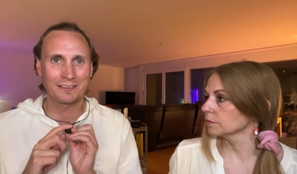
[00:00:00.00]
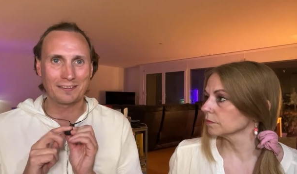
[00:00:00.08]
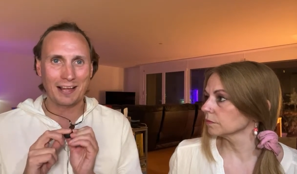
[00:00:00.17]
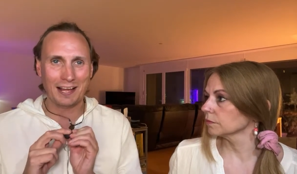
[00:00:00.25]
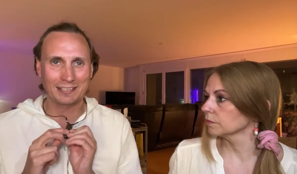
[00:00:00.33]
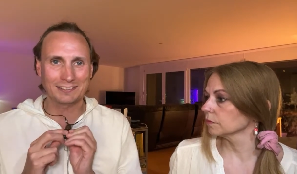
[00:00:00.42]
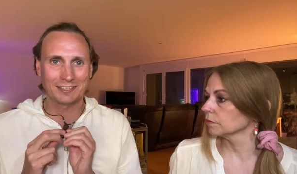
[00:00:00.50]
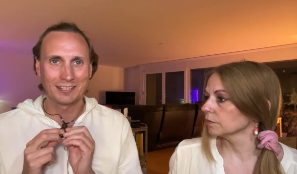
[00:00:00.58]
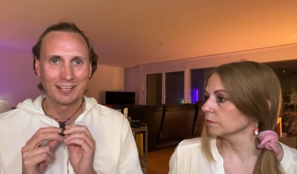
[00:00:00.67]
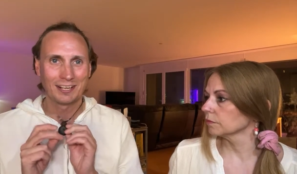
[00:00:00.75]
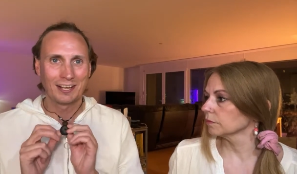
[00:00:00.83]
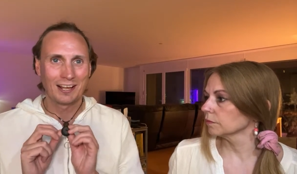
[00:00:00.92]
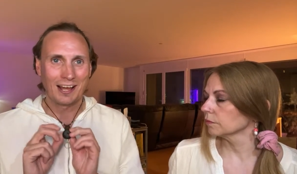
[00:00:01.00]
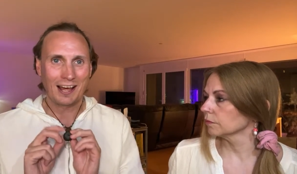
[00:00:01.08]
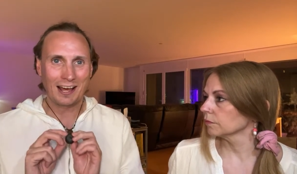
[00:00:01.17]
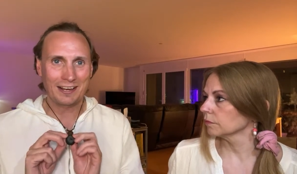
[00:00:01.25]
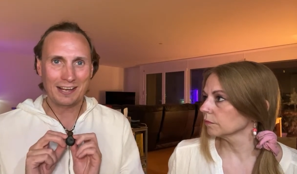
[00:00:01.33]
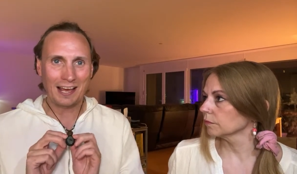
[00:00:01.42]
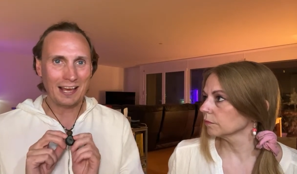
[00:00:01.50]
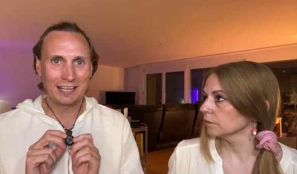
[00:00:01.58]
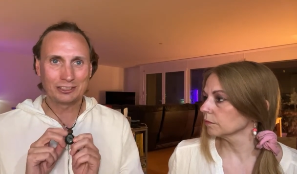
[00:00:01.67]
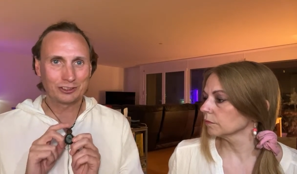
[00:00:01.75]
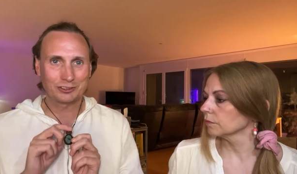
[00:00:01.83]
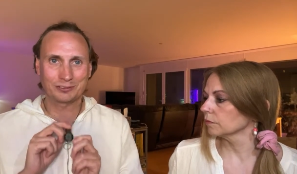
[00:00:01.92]
Speaker 1: that. And yeah,
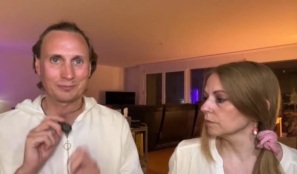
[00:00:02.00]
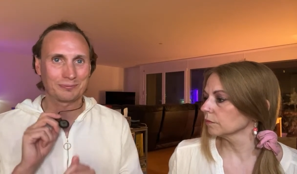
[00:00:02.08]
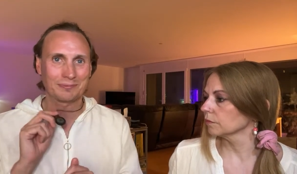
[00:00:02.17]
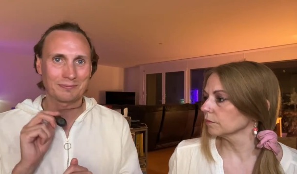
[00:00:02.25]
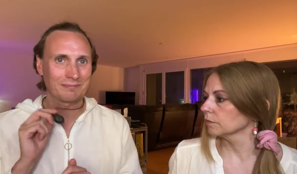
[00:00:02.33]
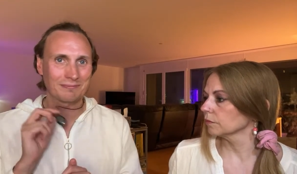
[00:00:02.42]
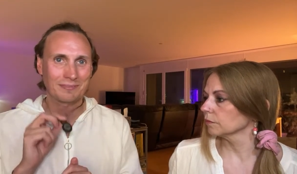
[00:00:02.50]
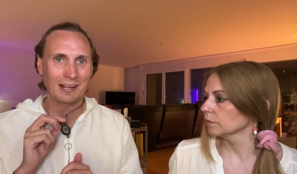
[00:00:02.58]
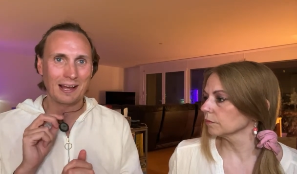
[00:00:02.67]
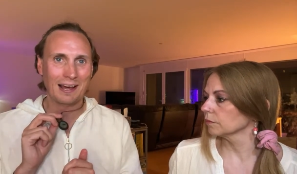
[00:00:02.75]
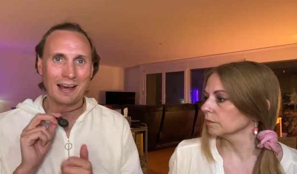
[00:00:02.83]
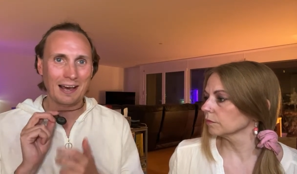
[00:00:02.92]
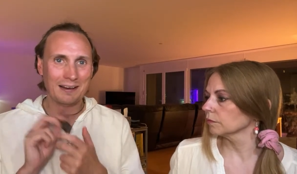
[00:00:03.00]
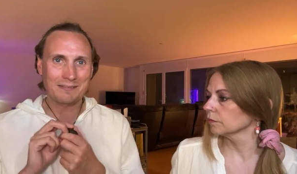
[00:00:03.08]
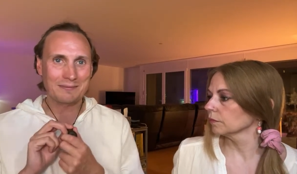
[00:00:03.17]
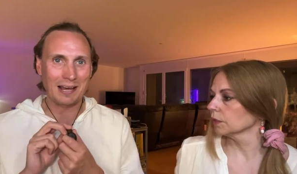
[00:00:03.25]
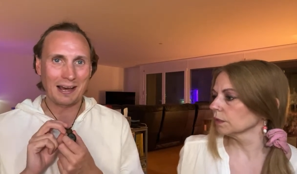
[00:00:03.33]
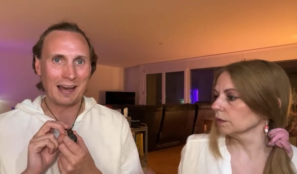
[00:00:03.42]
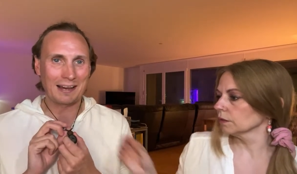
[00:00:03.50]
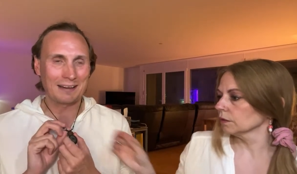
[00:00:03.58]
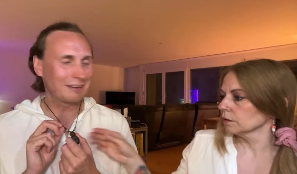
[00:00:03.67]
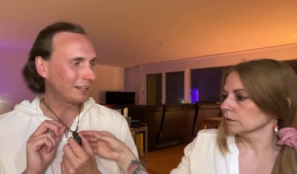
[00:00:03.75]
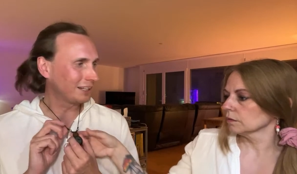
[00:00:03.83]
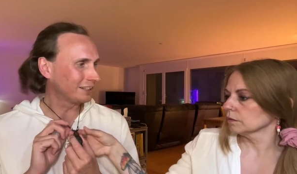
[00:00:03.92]
it just, yeah,
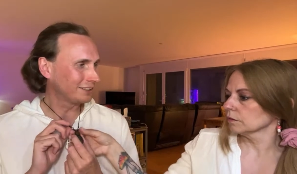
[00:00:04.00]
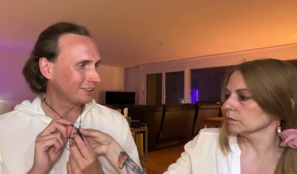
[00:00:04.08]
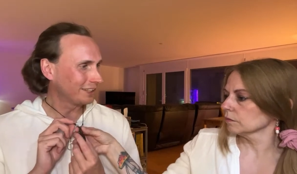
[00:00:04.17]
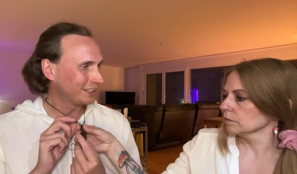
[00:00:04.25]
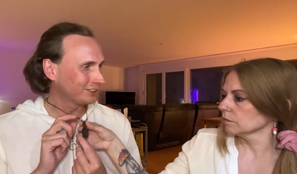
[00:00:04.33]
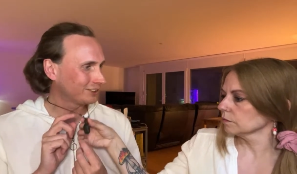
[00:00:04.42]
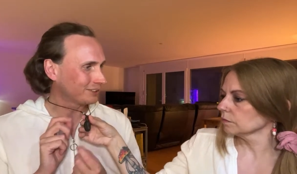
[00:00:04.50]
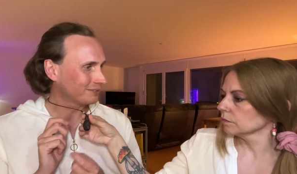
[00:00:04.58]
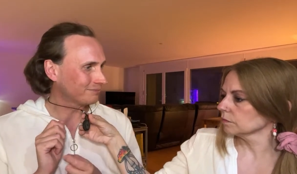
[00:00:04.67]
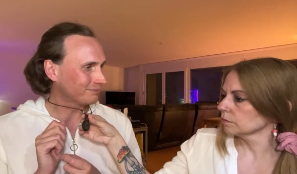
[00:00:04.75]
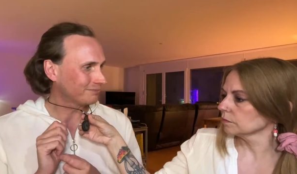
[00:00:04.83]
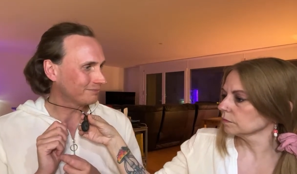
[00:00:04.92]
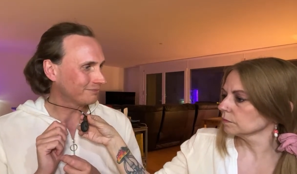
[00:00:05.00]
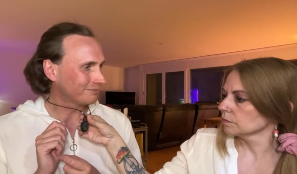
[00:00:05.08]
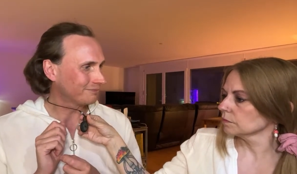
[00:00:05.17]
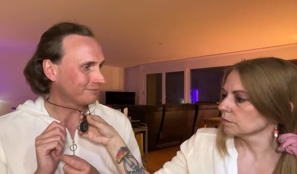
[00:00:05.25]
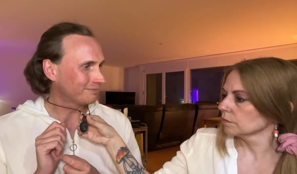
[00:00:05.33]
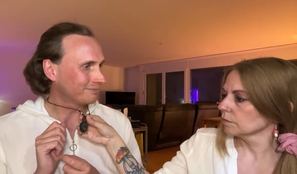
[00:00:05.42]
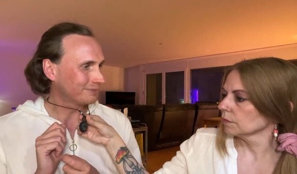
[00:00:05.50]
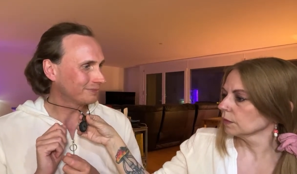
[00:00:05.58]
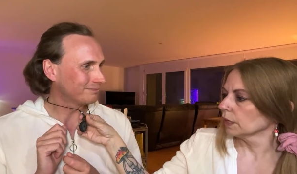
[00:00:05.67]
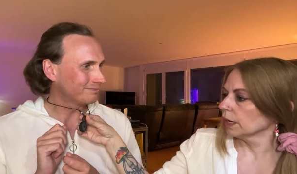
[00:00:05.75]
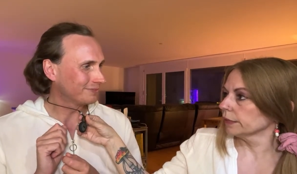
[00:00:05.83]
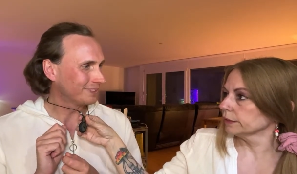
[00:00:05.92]
I, I don't know, it just.
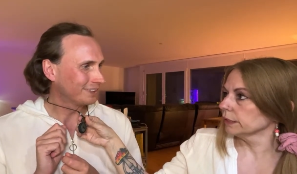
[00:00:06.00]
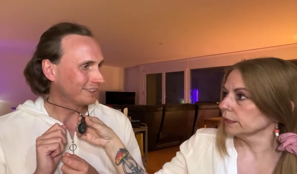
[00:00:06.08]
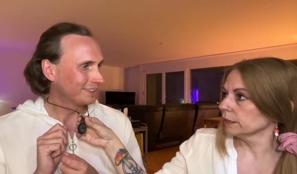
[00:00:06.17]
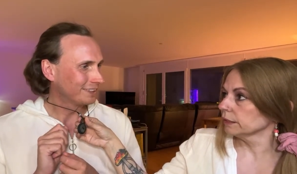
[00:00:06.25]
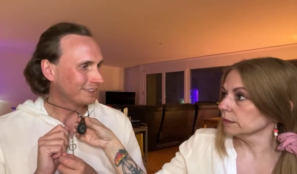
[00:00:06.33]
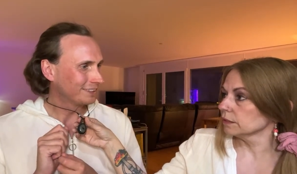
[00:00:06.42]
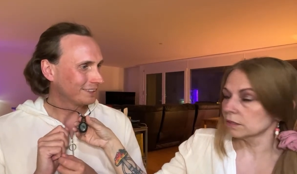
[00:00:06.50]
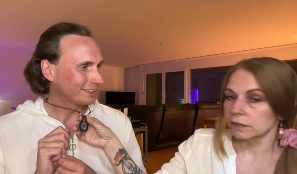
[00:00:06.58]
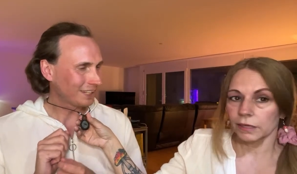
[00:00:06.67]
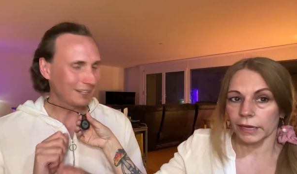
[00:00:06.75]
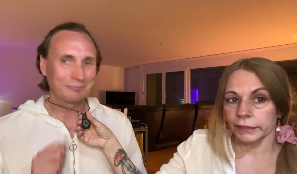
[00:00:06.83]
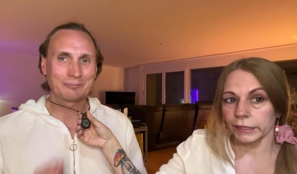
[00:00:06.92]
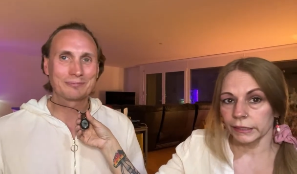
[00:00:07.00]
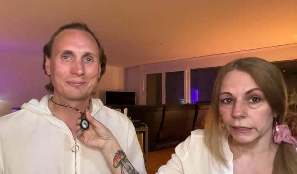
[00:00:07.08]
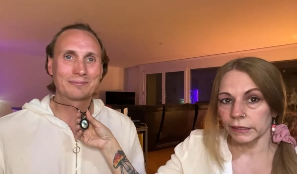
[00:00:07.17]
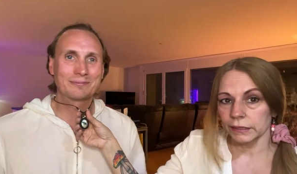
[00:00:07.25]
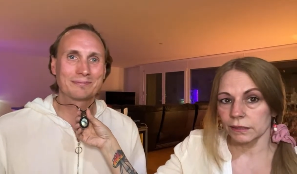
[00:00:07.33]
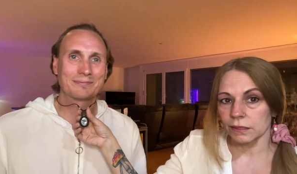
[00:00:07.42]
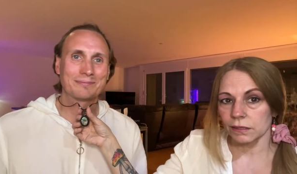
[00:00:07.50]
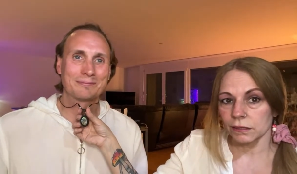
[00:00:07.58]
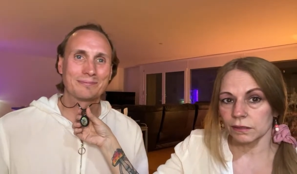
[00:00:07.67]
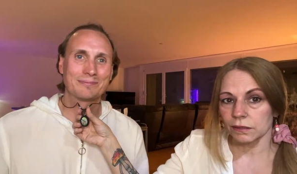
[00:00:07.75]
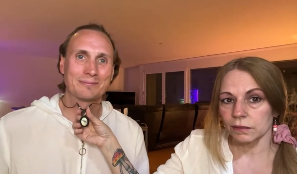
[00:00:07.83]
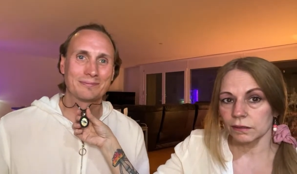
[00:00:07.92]
Speaker 2: I think it is. Yeah. I think it is.
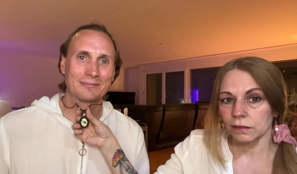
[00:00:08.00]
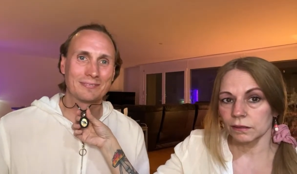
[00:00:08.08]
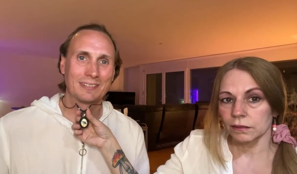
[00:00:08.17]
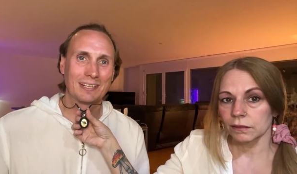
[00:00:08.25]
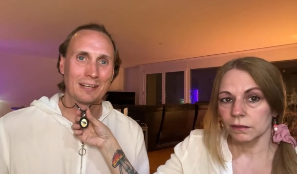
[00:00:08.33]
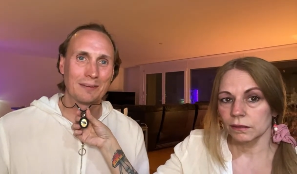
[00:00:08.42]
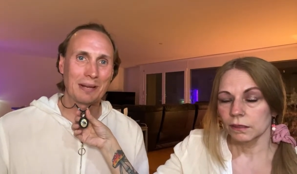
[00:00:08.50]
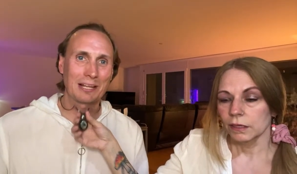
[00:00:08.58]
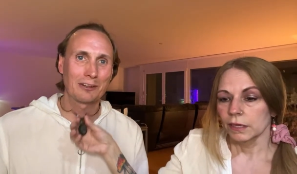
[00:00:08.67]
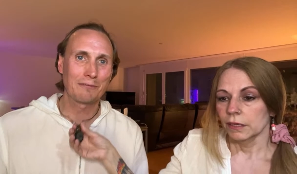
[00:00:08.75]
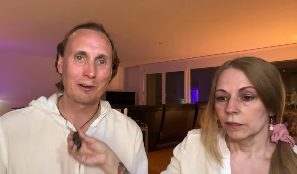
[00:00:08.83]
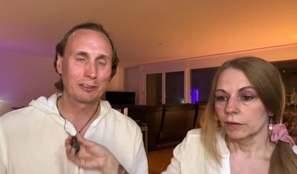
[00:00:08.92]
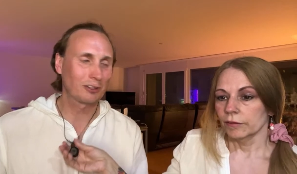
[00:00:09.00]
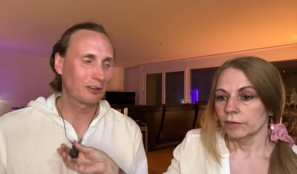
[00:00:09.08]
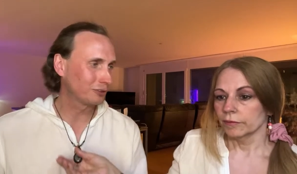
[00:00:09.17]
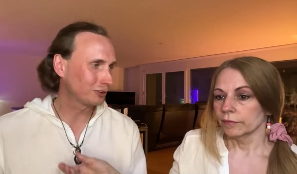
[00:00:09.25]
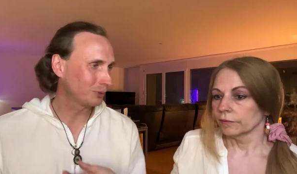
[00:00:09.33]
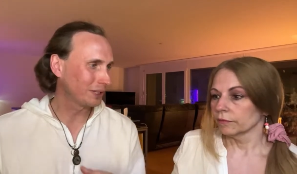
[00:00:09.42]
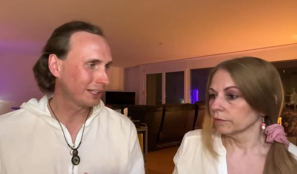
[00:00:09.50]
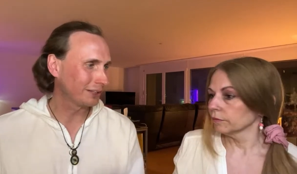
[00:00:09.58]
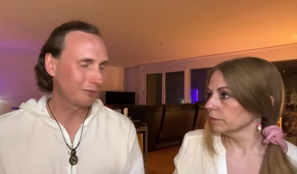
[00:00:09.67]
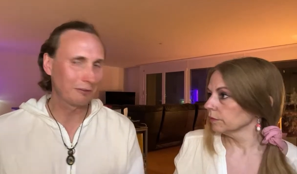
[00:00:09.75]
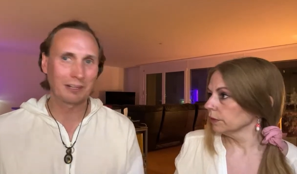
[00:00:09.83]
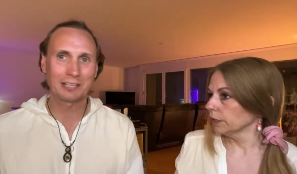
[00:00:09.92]
Speaker 1: But I love how sort of
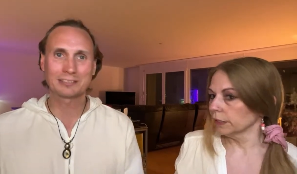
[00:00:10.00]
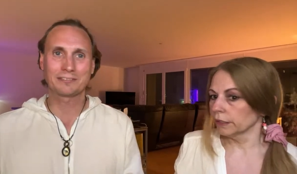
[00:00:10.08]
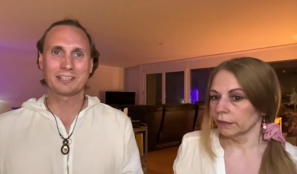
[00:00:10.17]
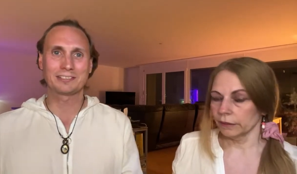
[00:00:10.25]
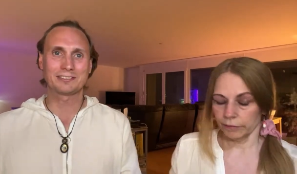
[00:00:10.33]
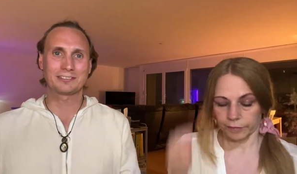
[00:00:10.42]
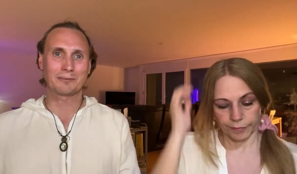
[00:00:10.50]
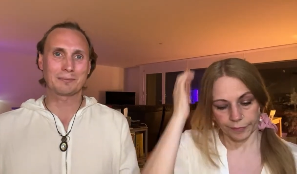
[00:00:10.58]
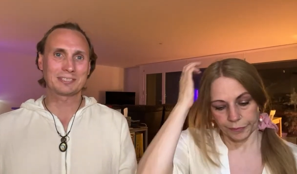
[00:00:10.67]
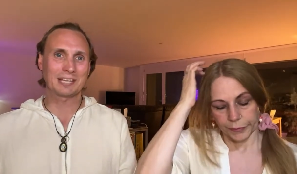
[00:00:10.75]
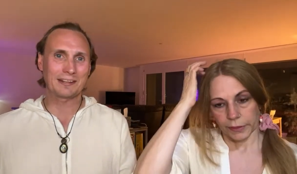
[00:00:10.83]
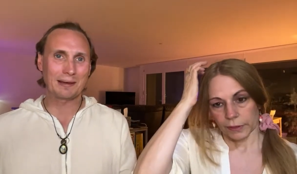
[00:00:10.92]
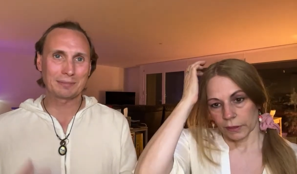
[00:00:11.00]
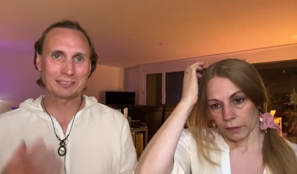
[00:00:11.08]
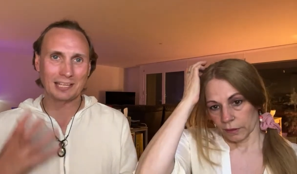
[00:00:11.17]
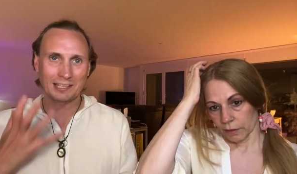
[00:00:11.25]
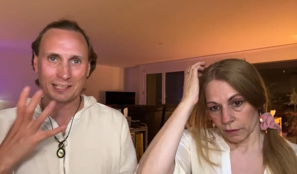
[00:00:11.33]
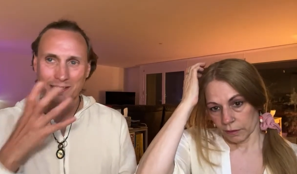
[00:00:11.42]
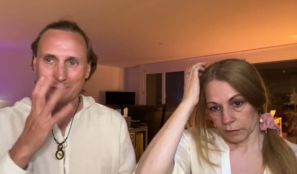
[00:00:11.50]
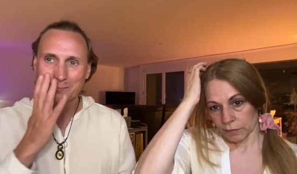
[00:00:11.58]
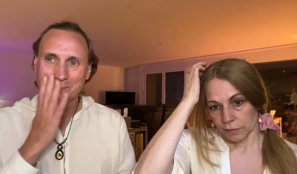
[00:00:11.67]
twinkling reflective yeah. it is and sort of meta- that metallic